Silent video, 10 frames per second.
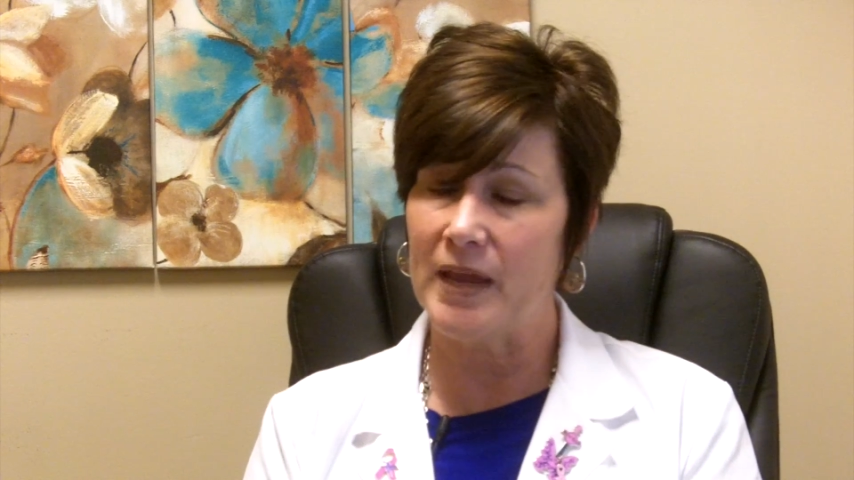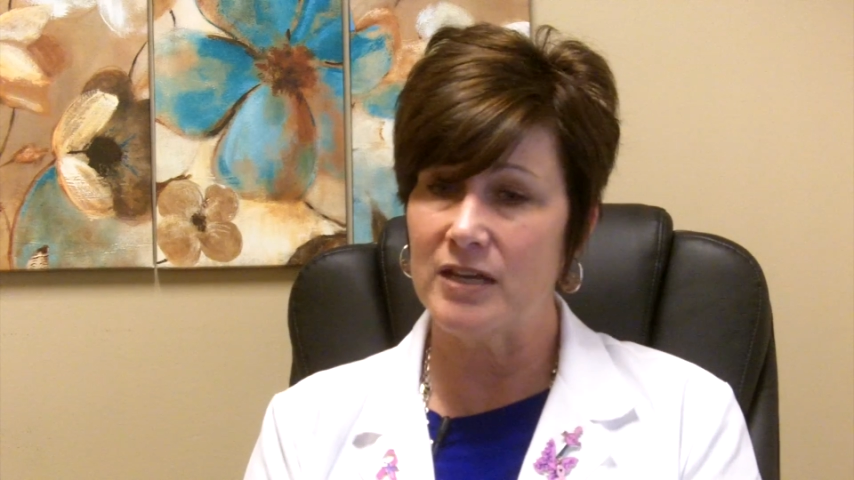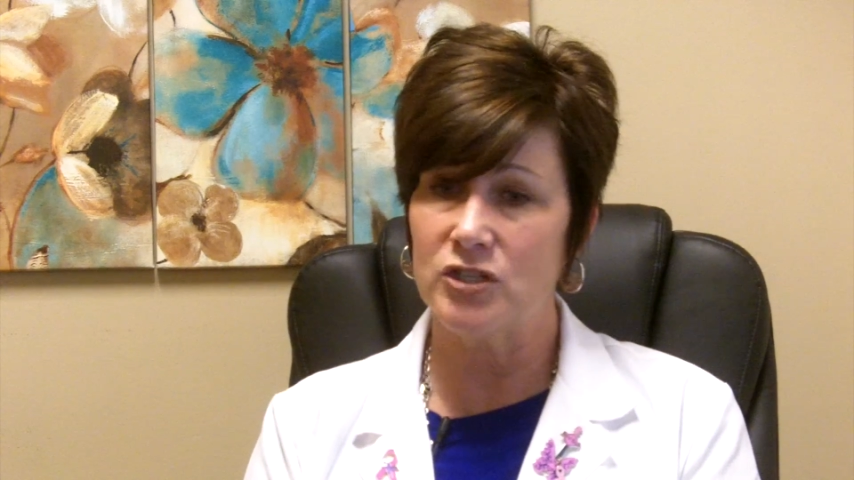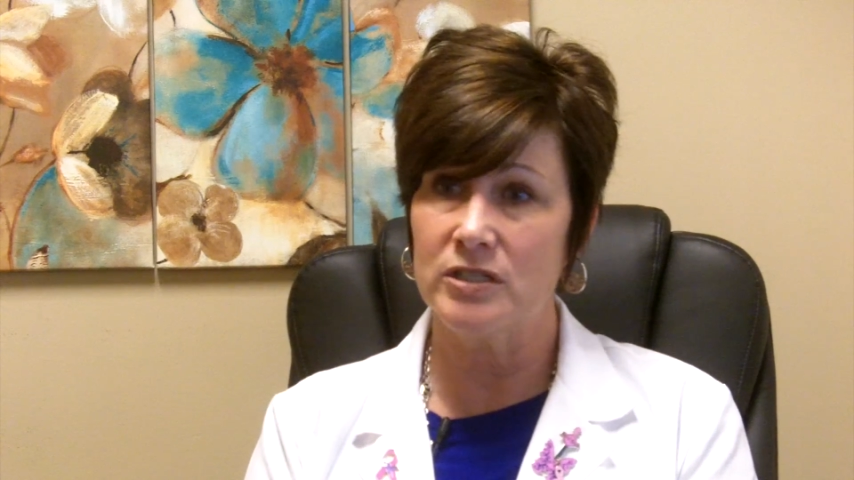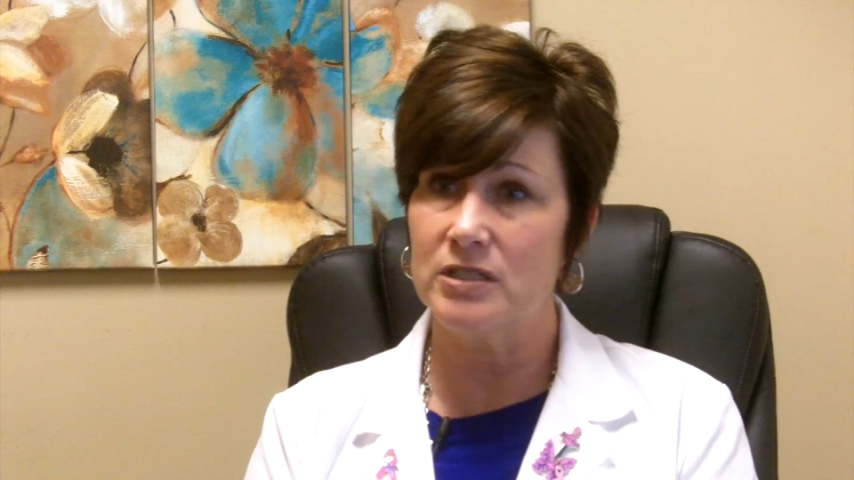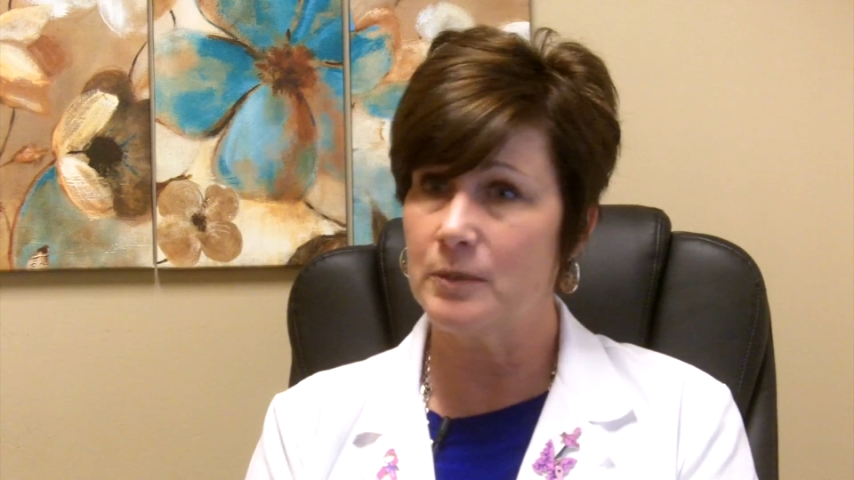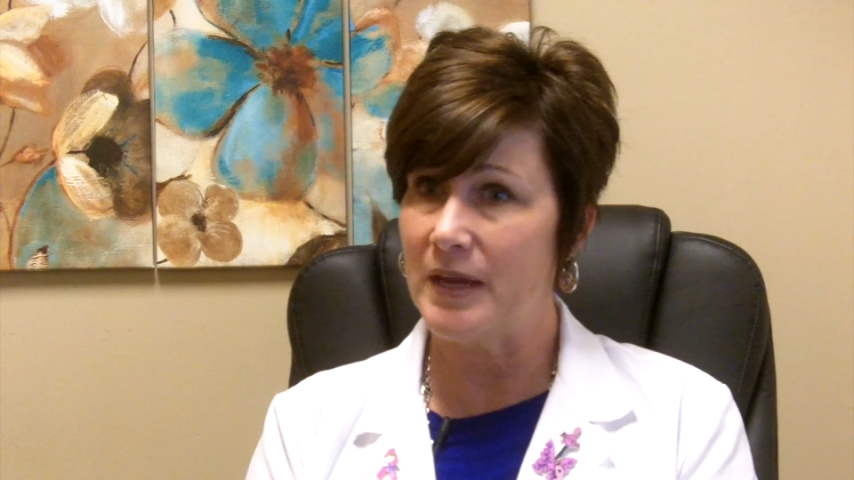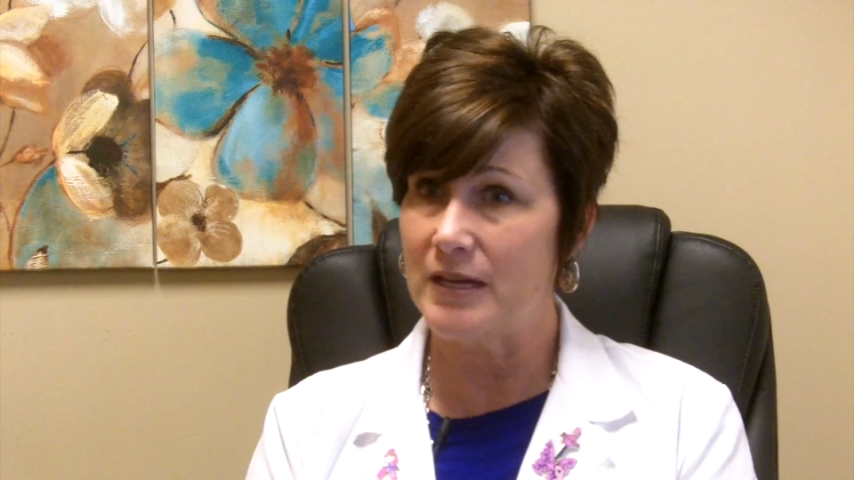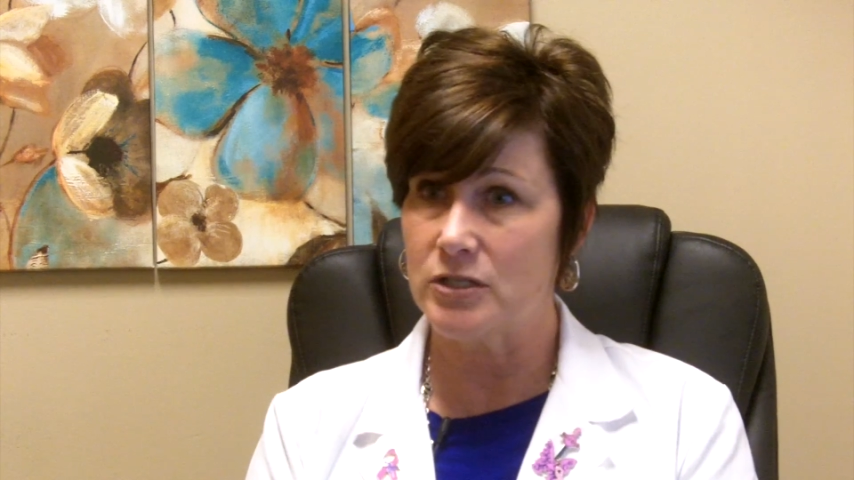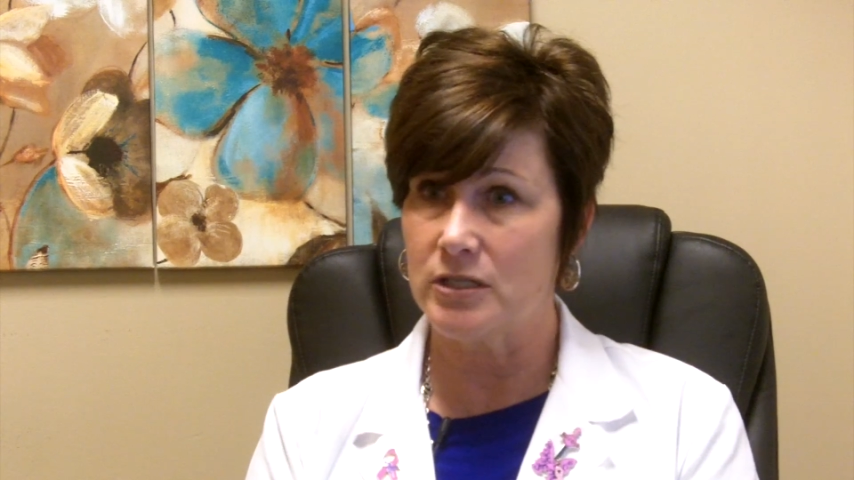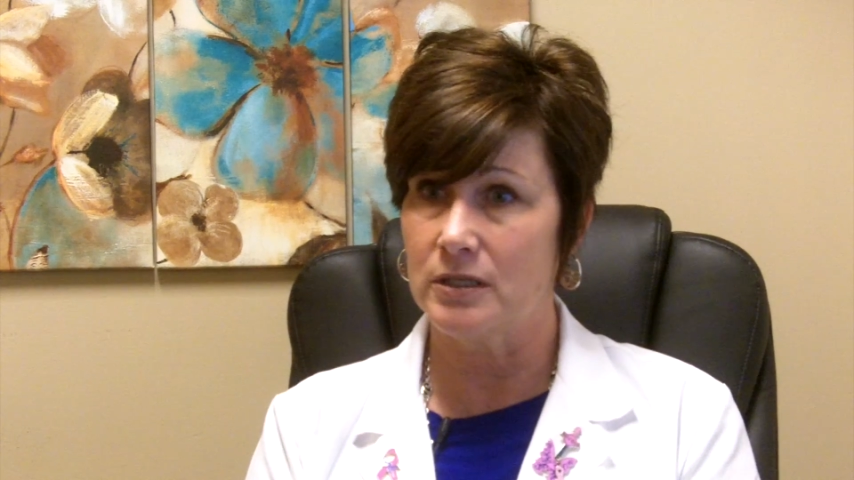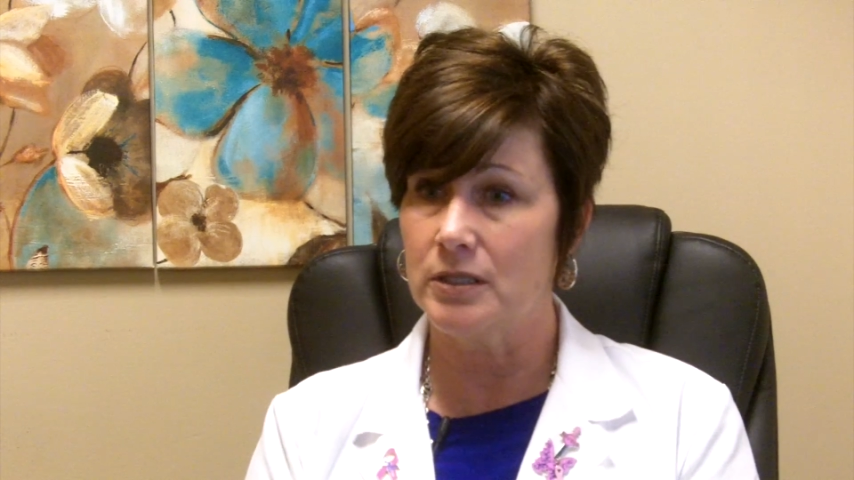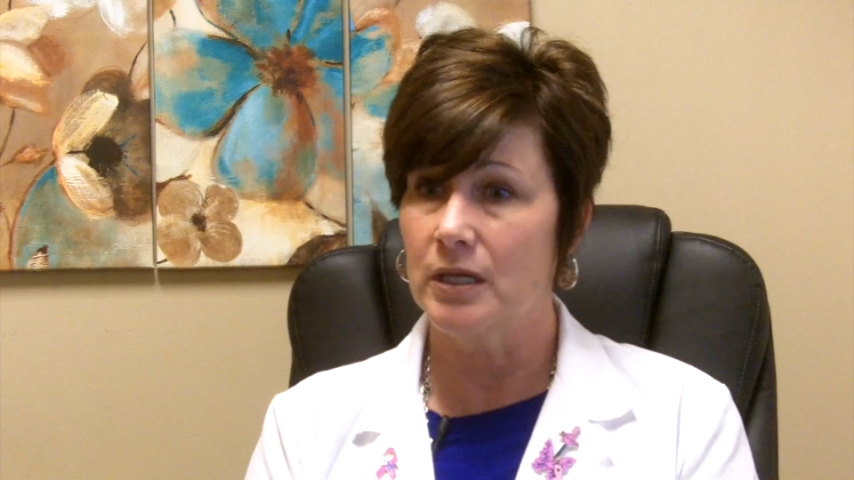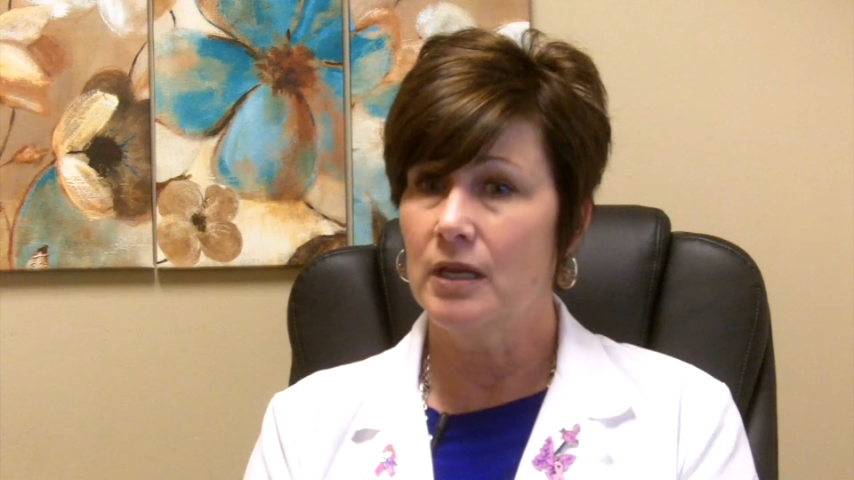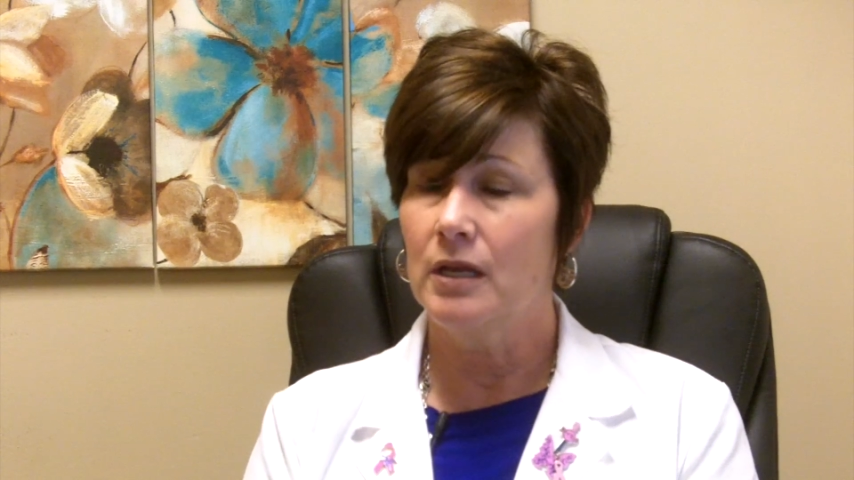patient to patient,